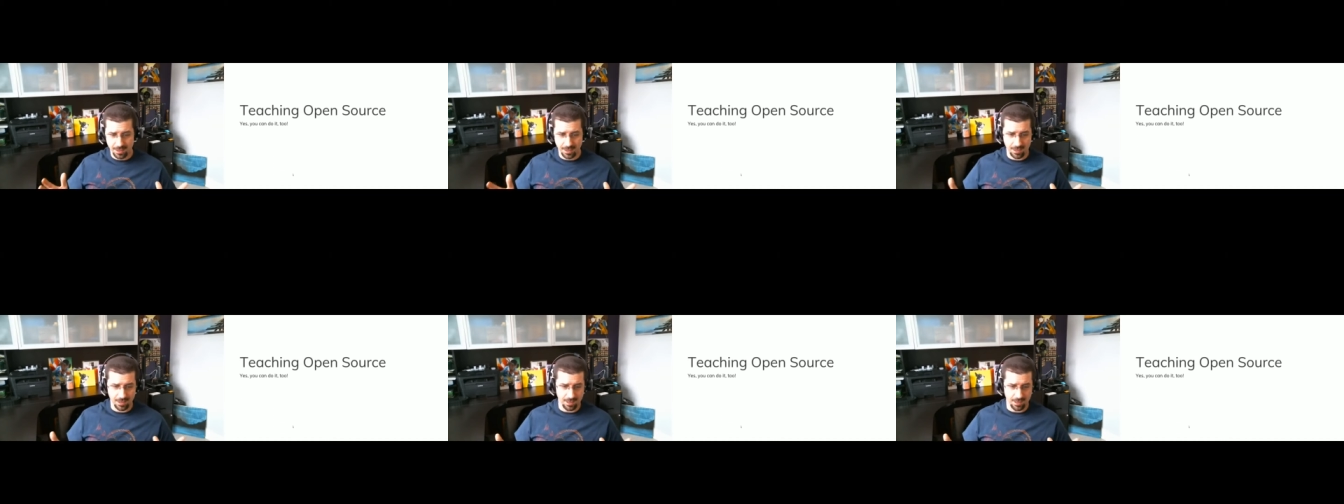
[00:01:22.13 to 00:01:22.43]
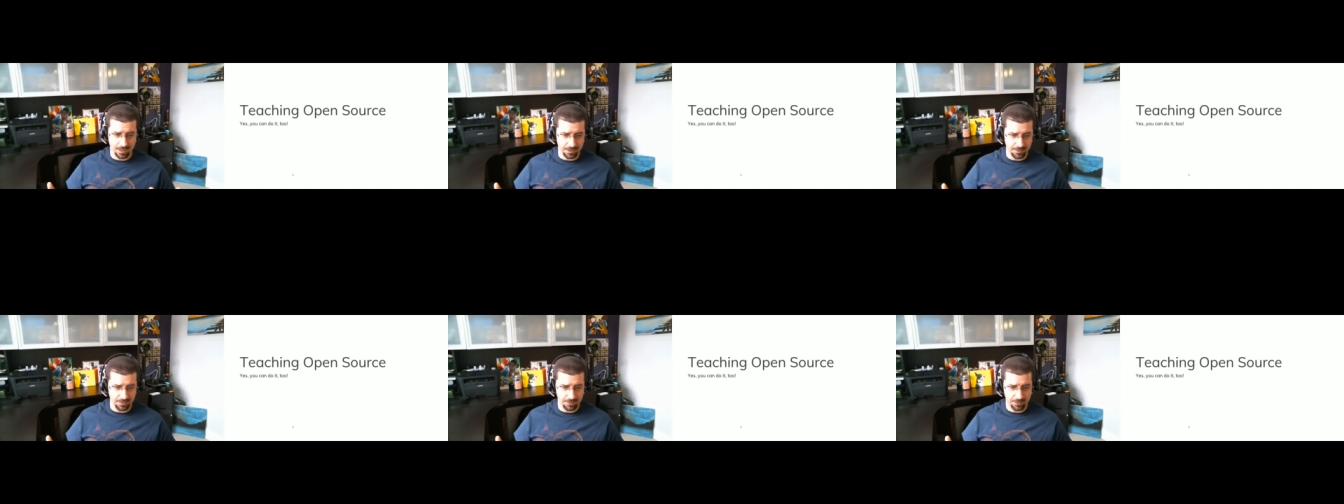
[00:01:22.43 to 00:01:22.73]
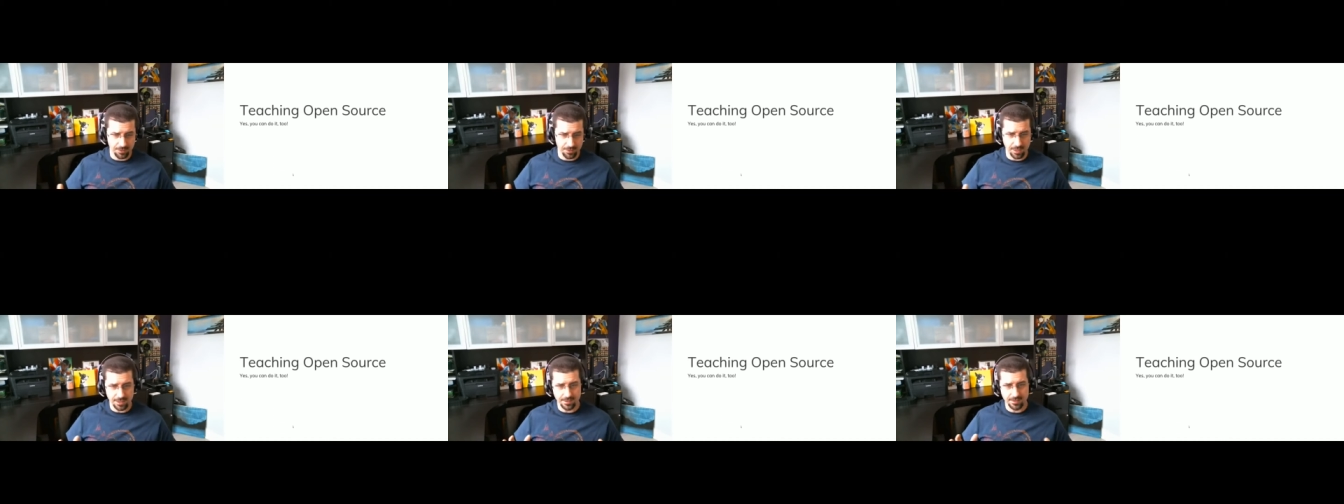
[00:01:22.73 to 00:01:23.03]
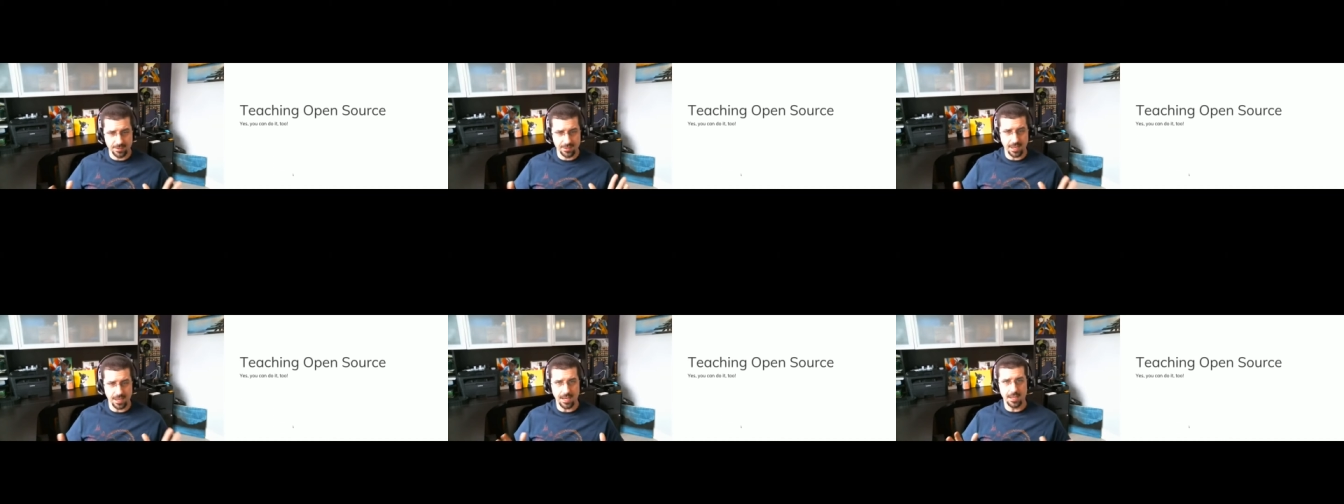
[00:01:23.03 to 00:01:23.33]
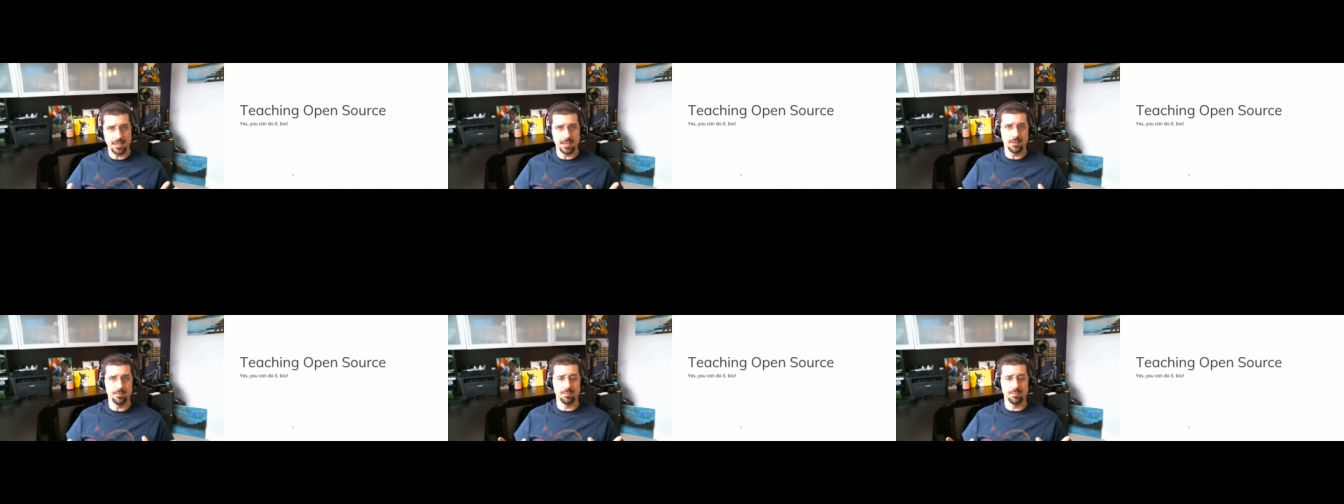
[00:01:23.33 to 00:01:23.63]
uh, red
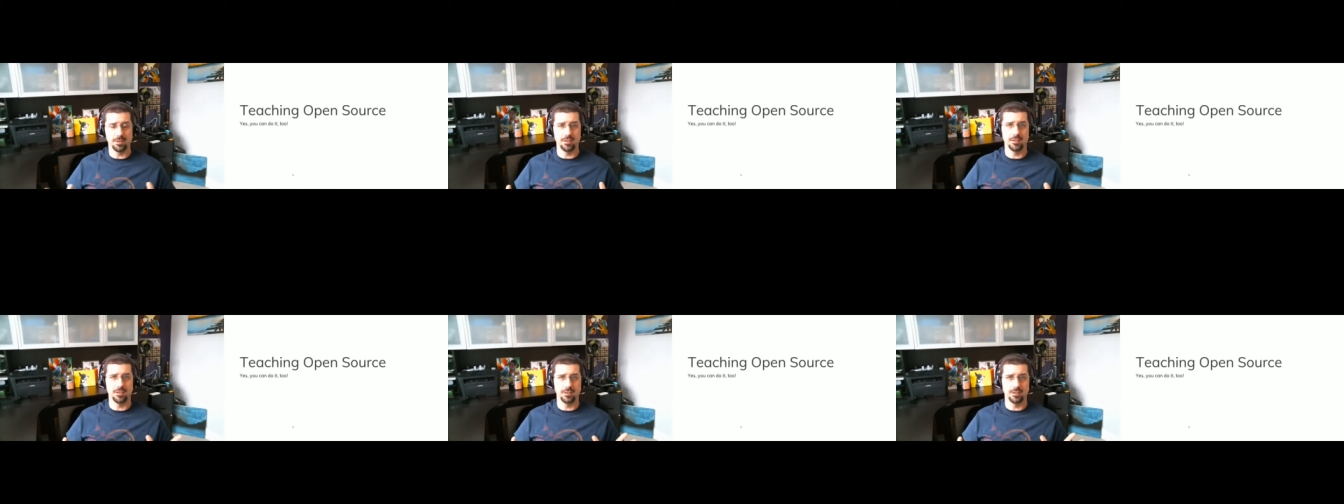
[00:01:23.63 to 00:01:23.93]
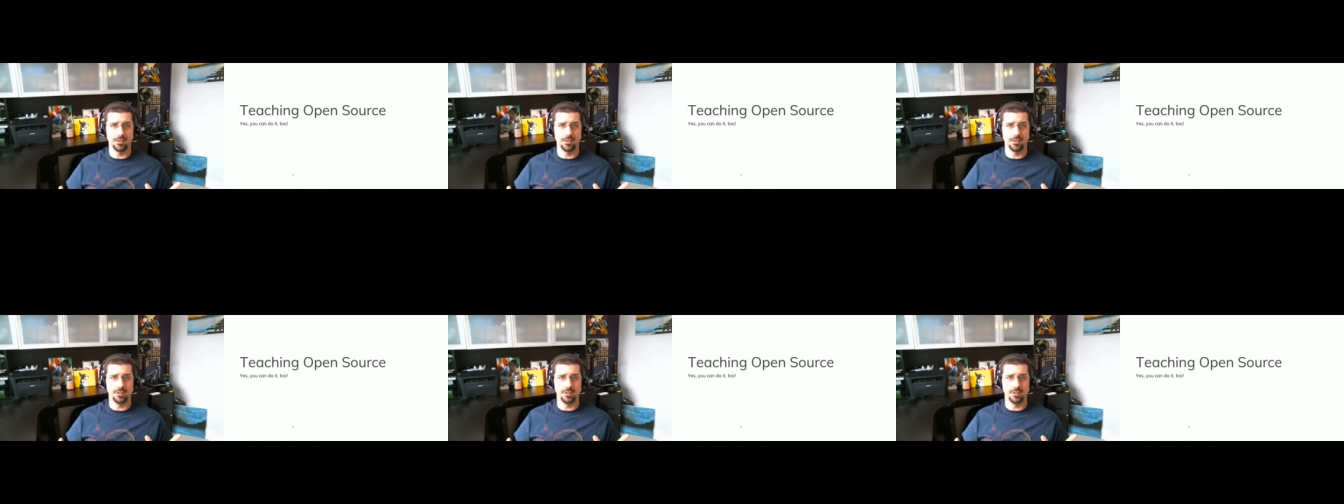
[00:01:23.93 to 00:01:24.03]
tape and,